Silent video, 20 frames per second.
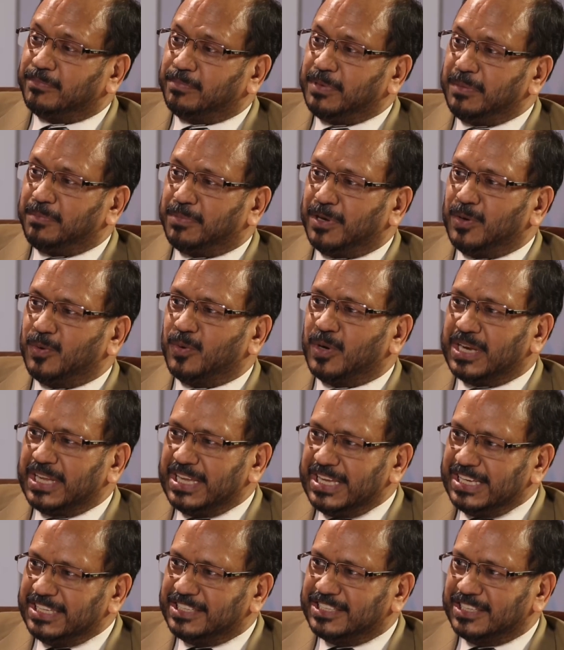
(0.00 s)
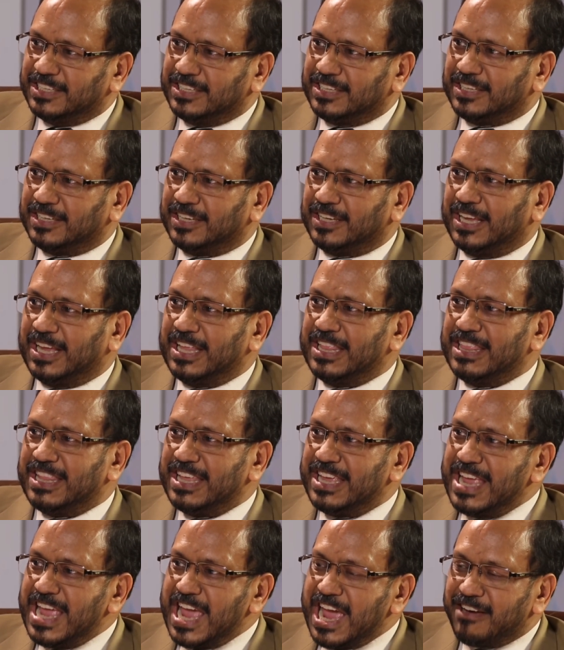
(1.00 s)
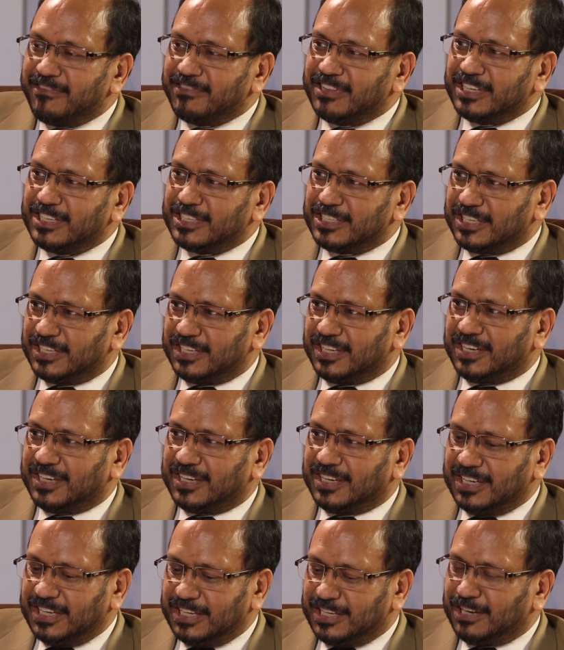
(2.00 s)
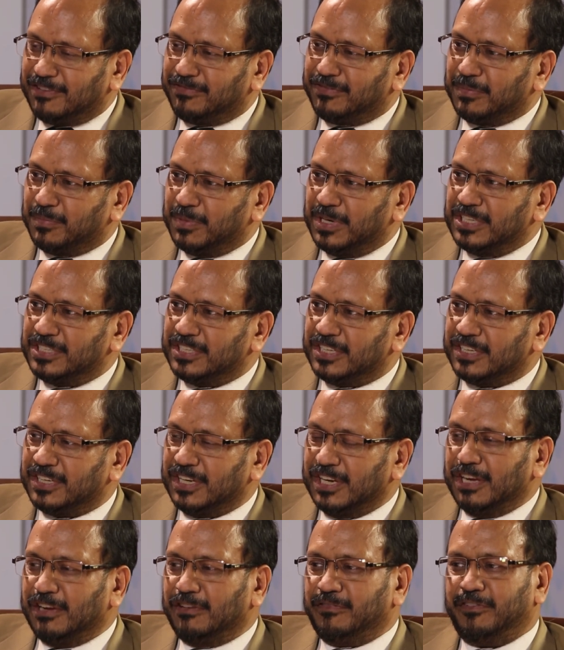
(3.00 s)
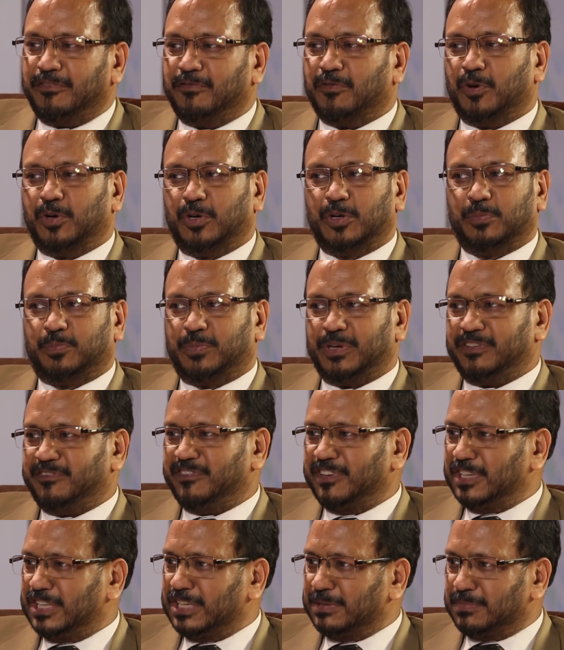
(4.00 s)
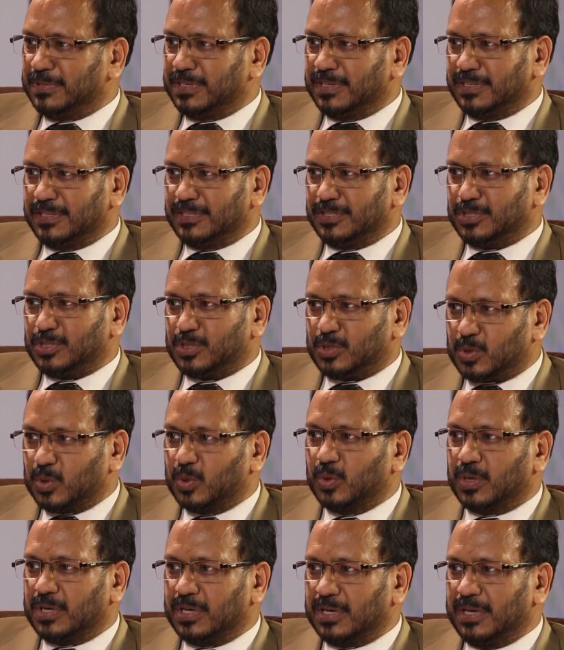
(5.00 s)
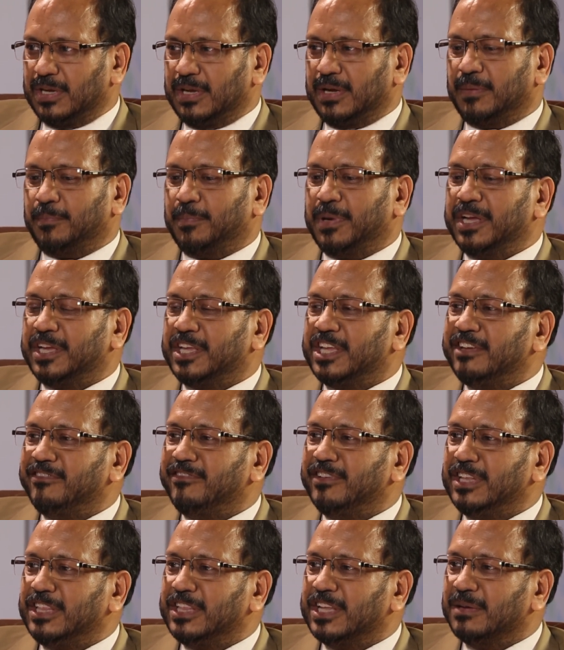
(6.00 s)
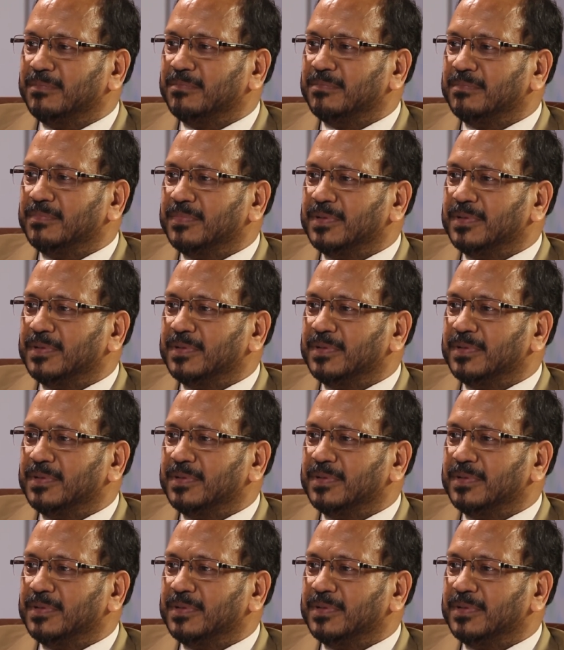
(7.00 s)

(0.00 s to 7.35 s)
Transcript: of people who are aging and they have the uh, atrial fibrillation, we want to prevent them a stroke by giving them